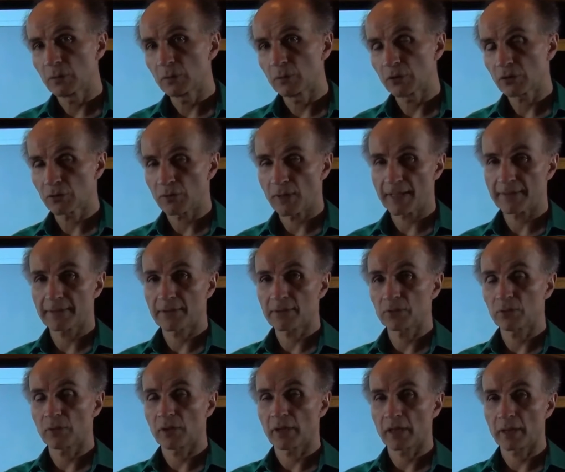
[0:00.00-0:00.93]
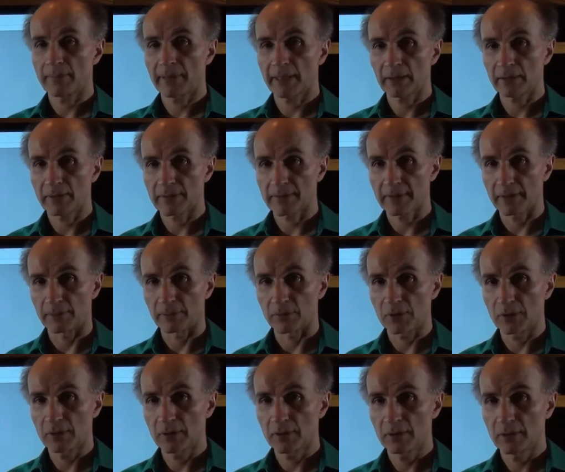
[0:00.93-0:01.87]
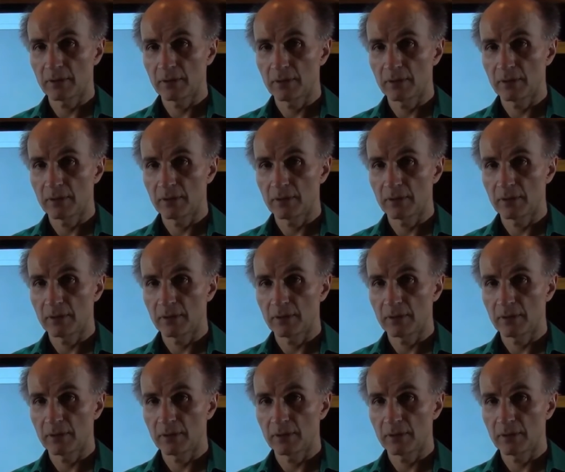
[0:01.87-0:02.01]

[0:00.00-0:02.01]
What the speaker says: which translates to a higher power consumption,